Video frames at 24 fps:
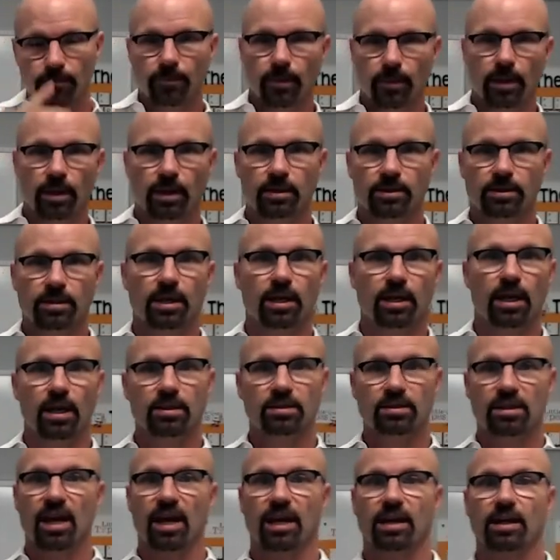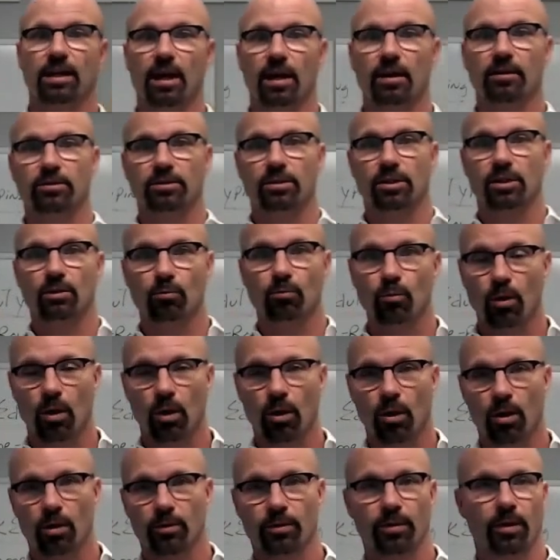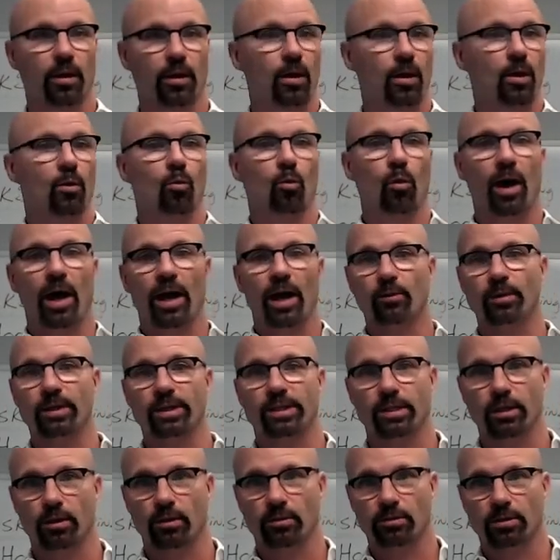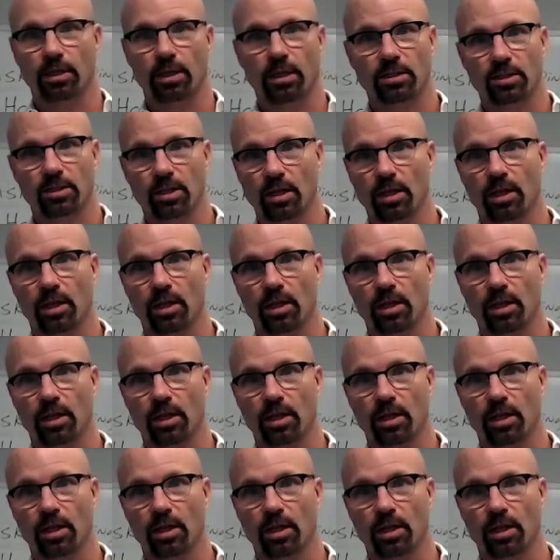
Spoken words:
in today's technology world, why are we still teaching